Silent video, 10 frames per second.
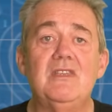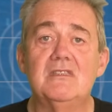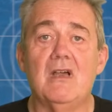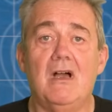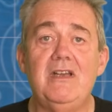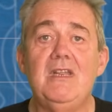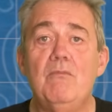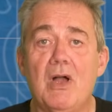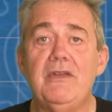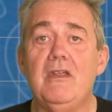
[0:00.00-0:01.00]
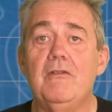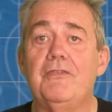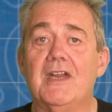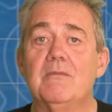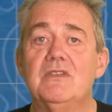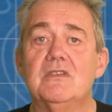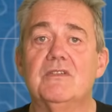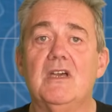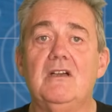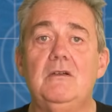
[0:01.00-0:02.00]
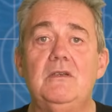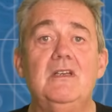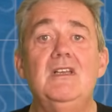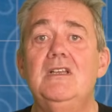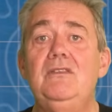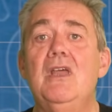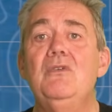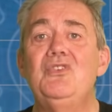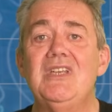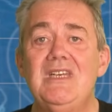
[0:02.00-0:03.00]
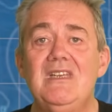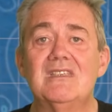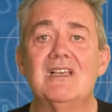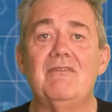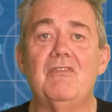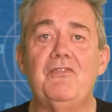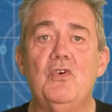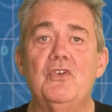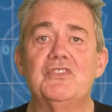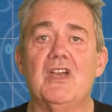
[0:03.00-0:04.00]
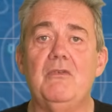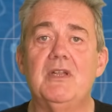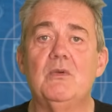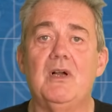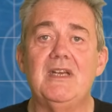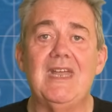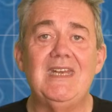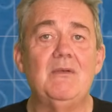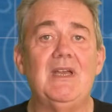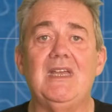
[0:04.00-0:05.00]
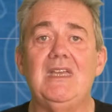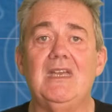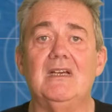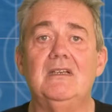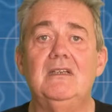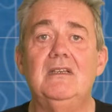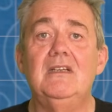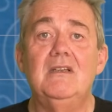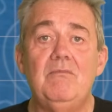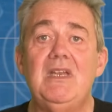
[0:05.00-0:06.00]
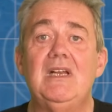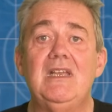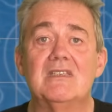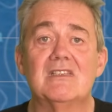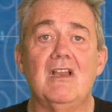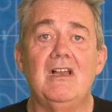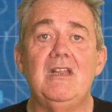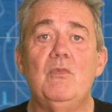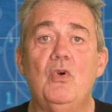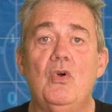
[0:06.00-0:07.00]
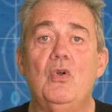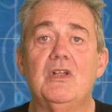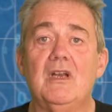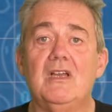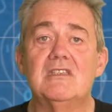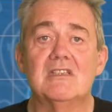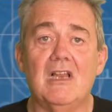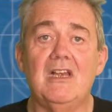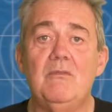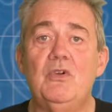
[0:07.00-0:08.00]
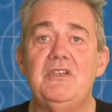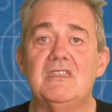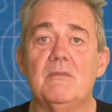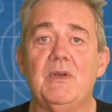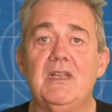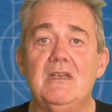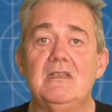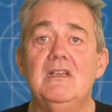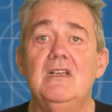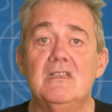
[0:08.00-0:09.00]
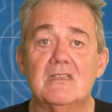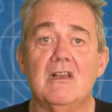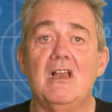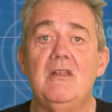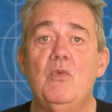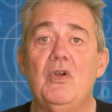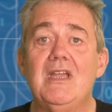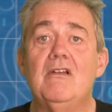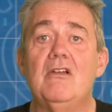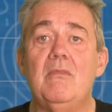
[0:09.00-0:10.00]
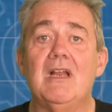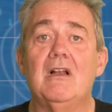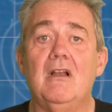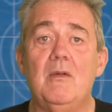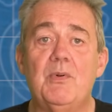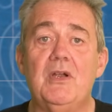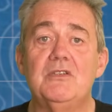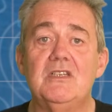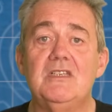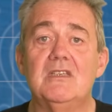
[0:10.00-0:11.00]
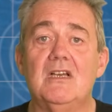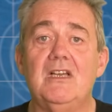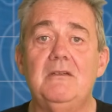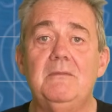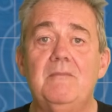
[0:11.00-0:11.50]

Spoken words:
with tiny, minute fragments of code. No genius level foresight required anywhere here. Merely a slightly more organized, slightly more disciplined, slightly more incremental approach to design.